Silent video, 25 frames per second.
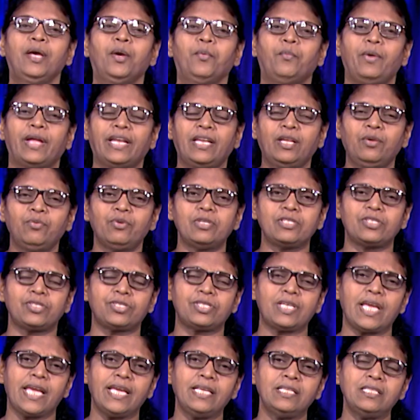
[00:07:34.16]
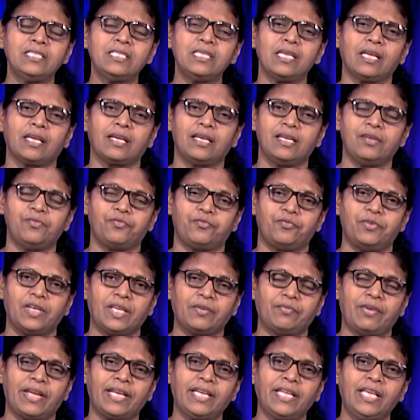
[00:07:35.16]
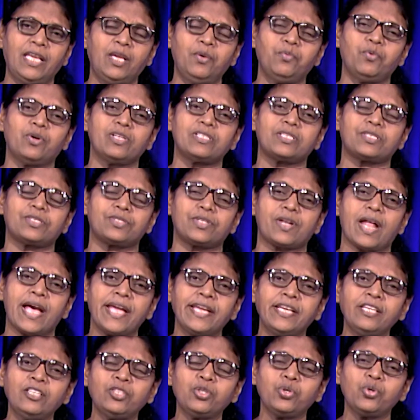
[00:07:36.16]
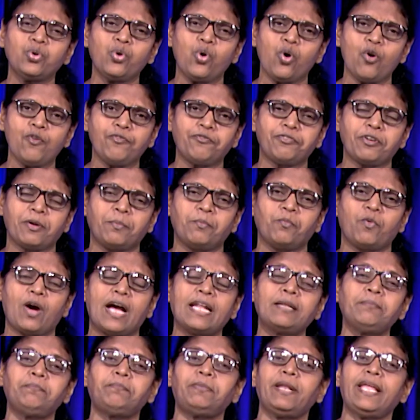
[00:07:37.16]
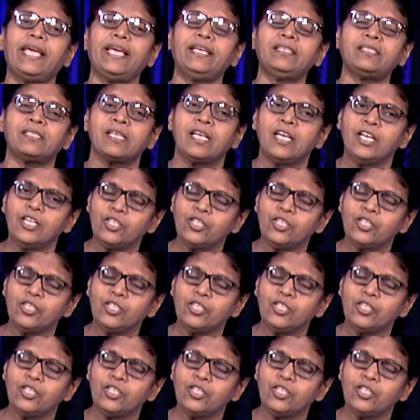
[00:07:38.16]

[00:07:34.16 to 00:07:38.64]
when he was changing he, when he was trying to go from one place